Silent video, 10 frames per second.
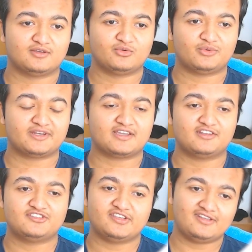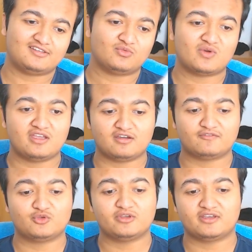One kind of cheat way
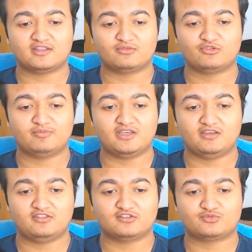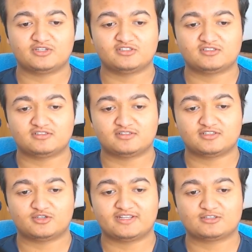of doing it would be just register
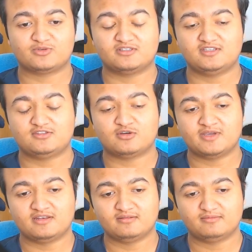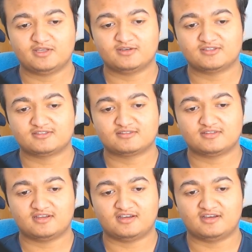a .xyz domain because
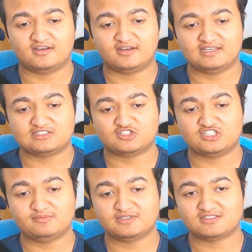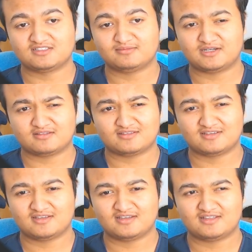it's the cheapest,
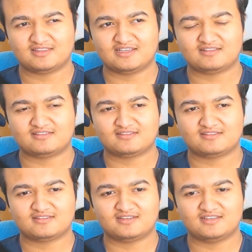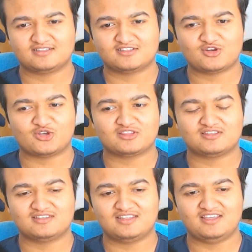but that is
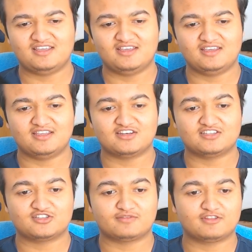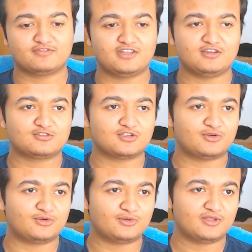not the intention of this video.
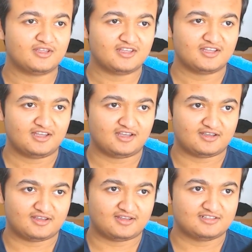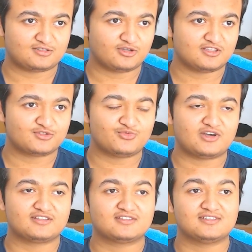So let's look into what